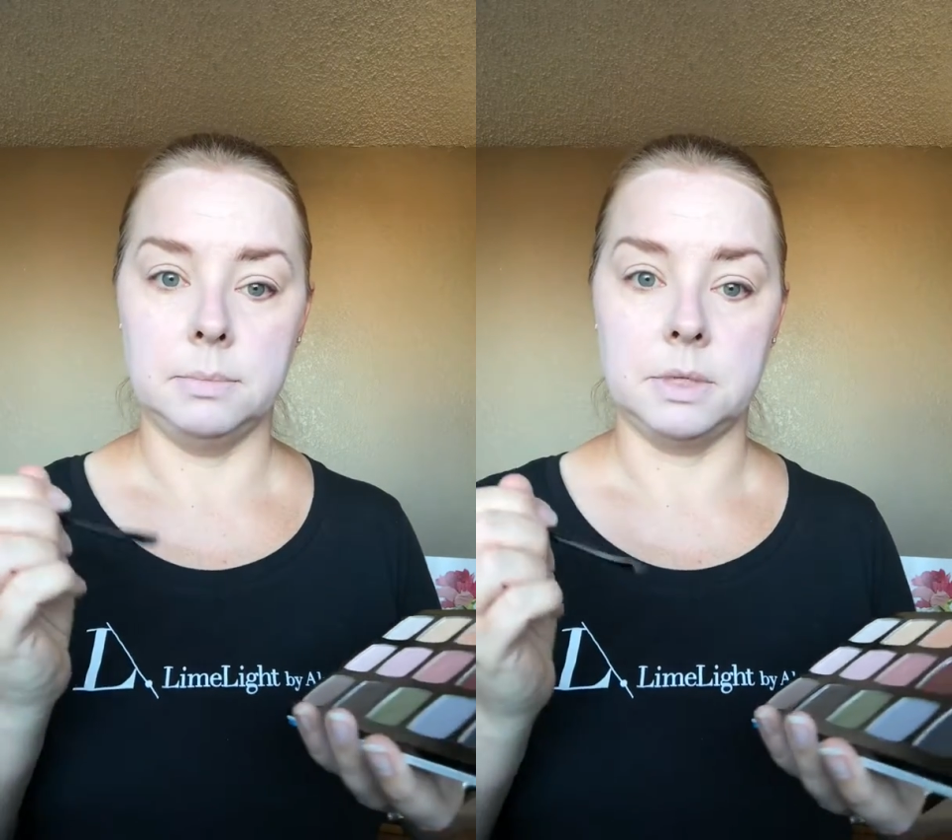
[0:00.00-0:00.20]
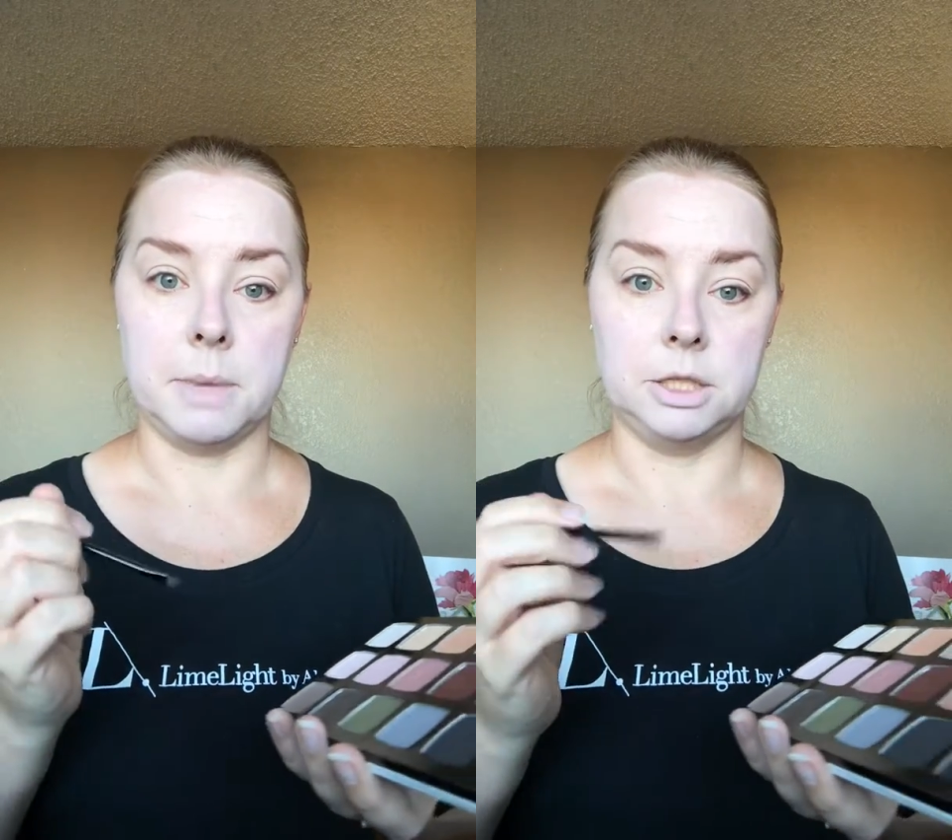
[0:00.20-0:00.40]

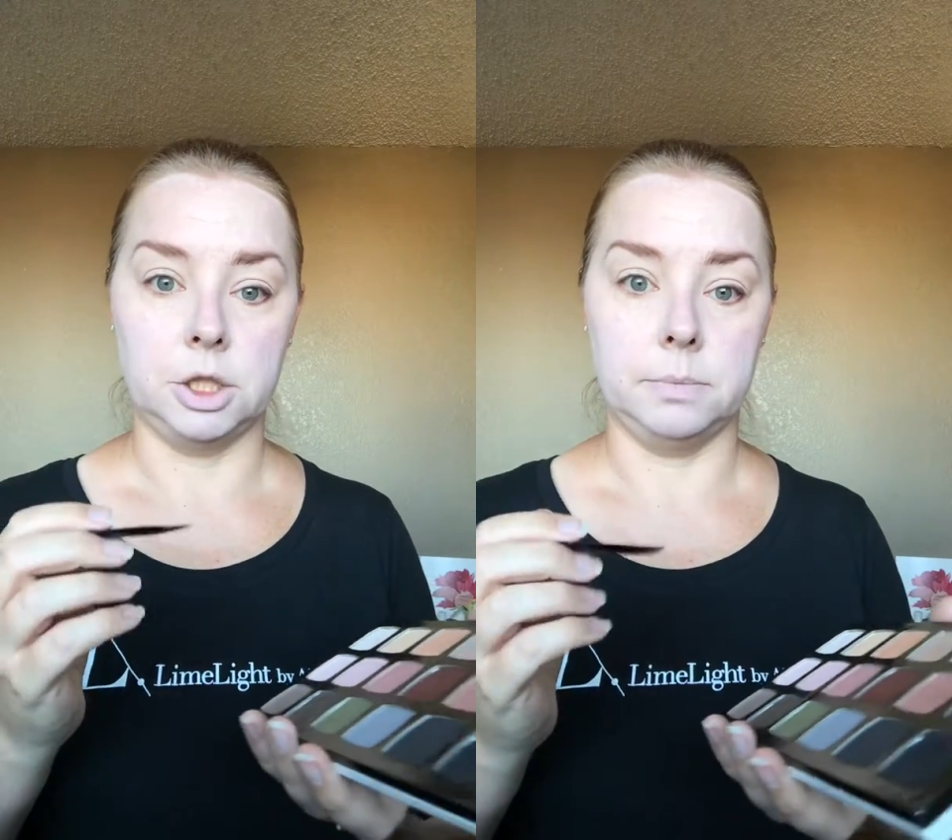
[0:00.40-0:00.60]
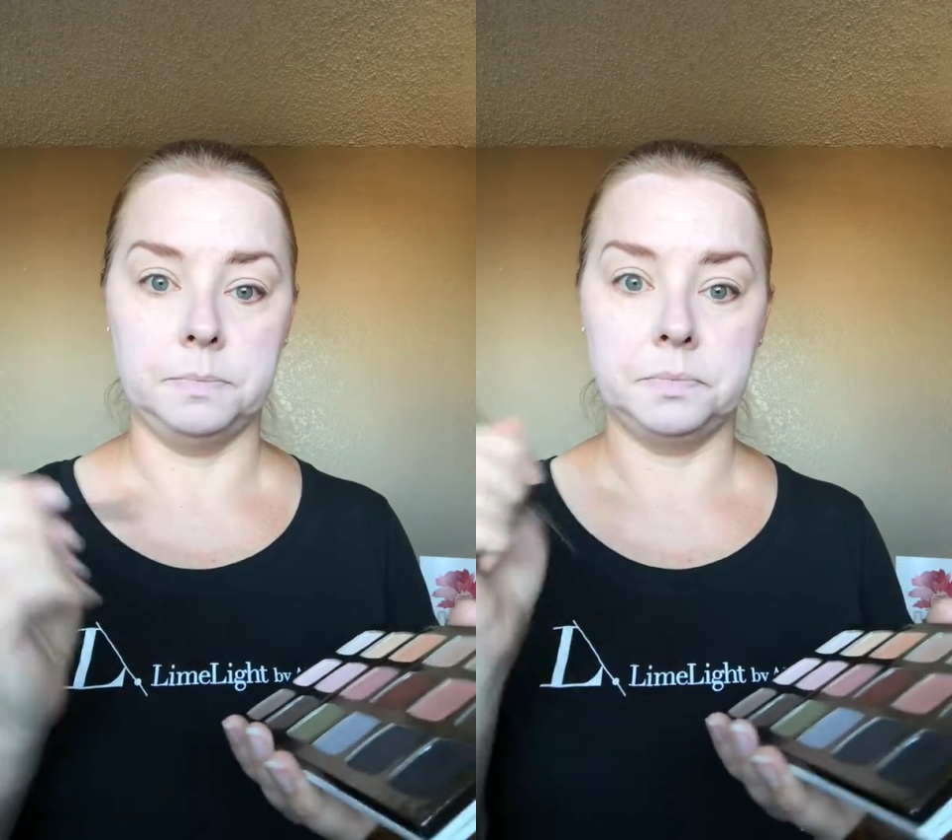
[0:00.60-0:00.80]

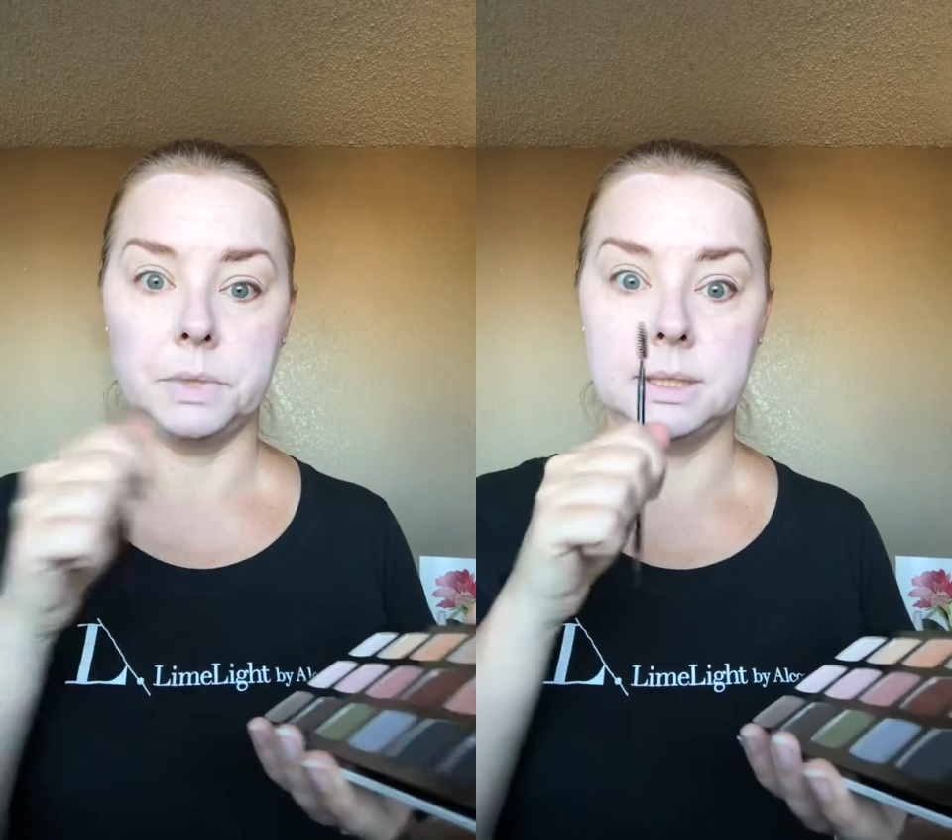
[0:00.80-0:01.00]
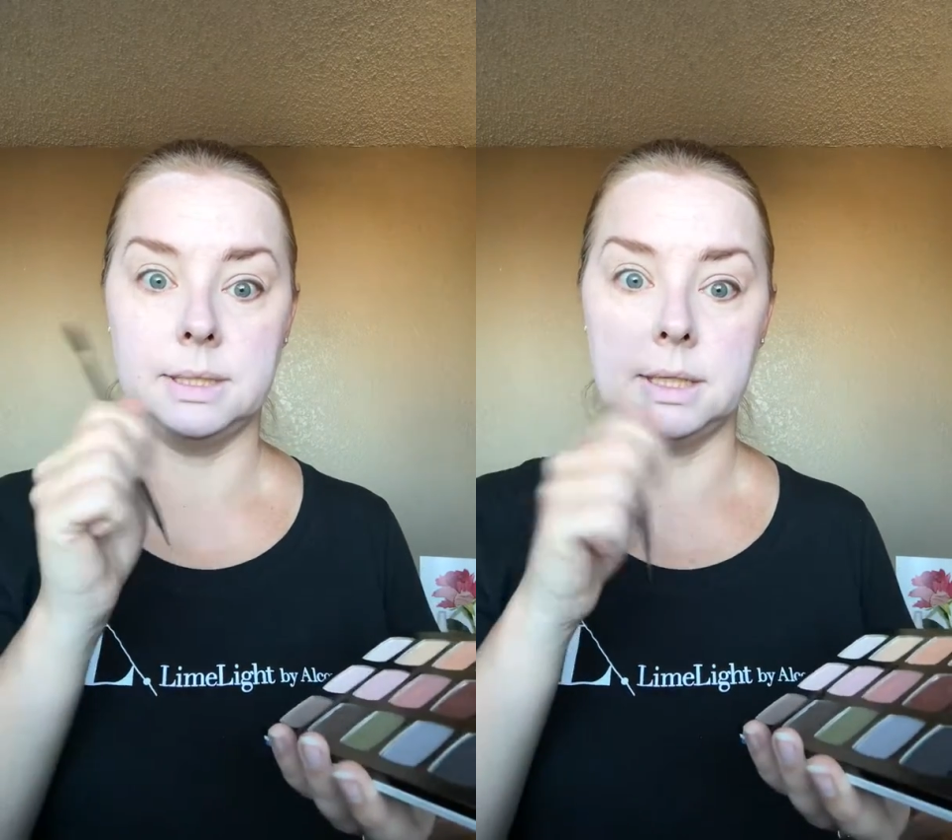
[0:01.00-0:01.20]
dimension.
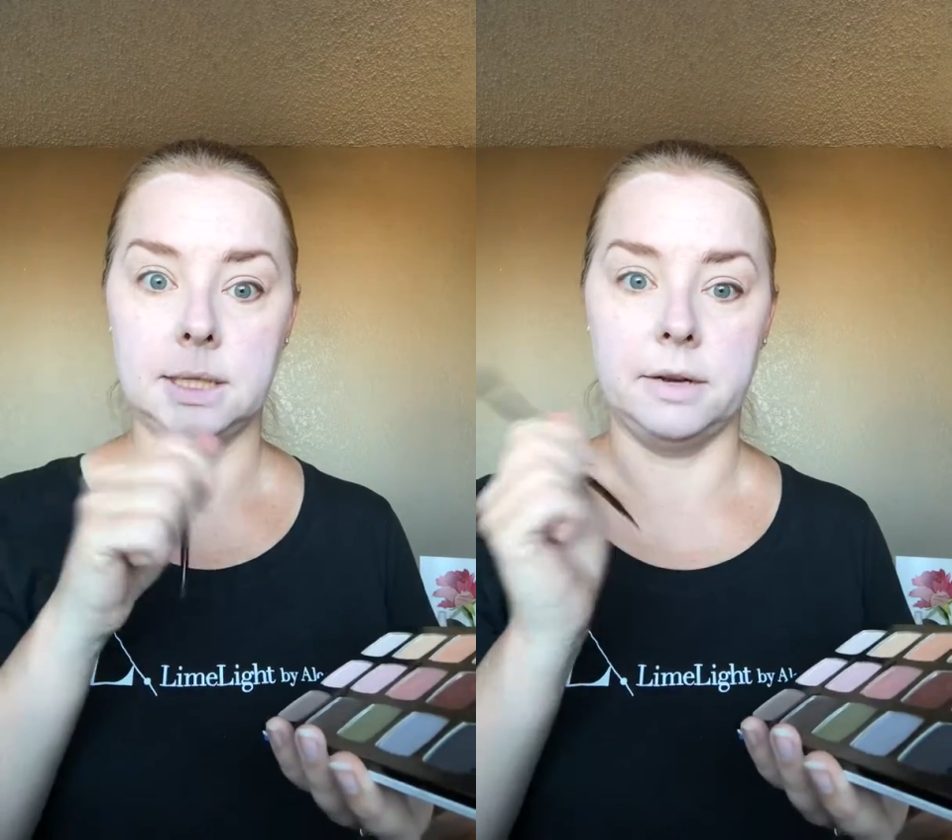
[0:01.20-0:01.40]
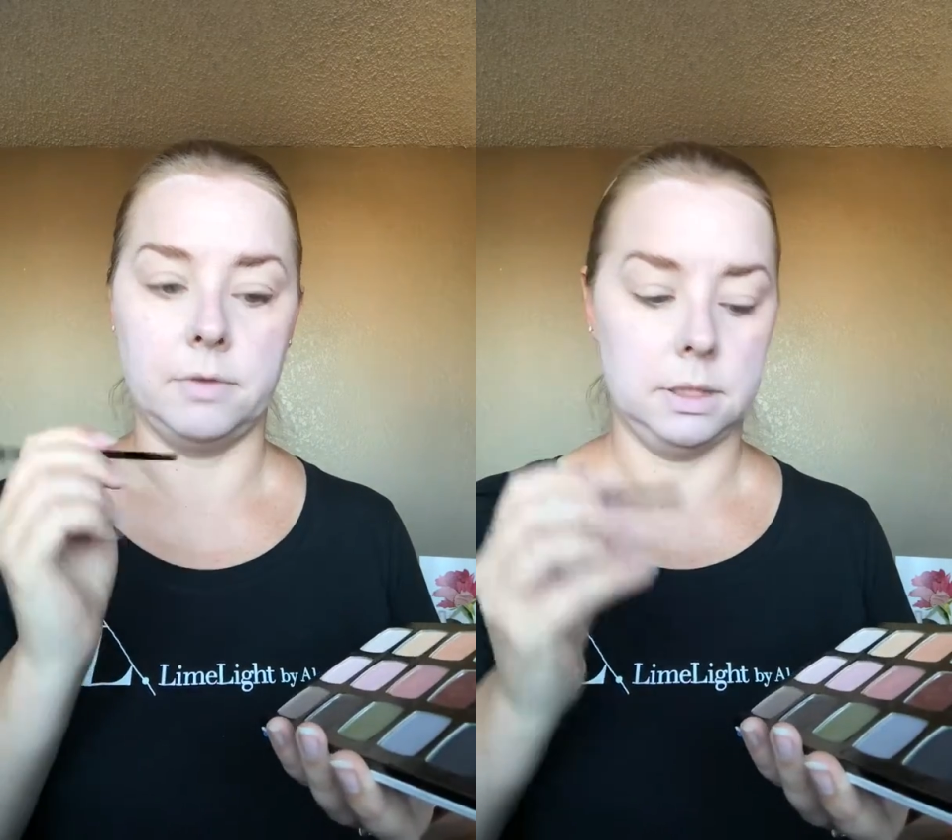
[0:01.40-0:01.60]
See the
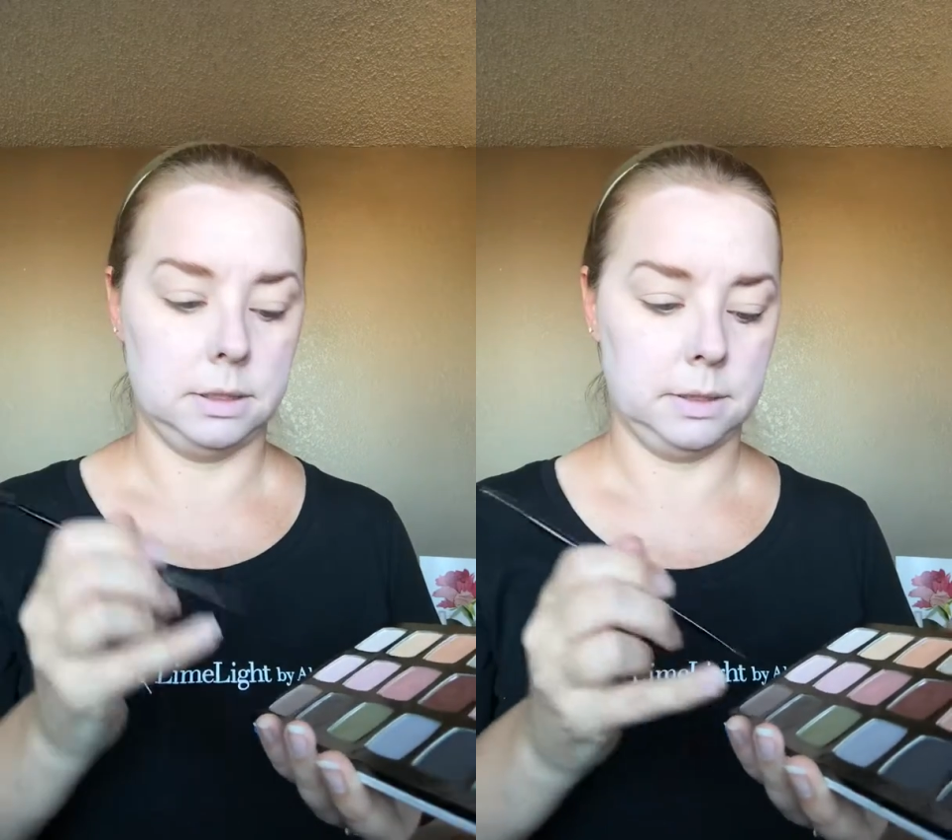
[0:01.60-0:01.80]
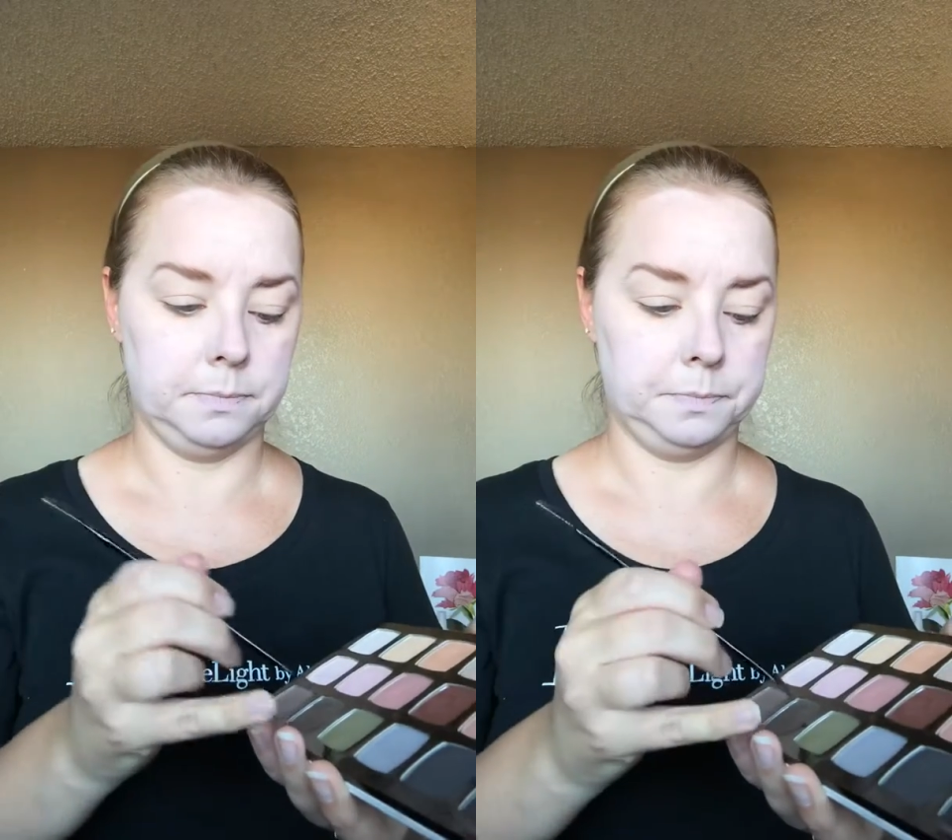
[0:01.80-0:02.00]
difference?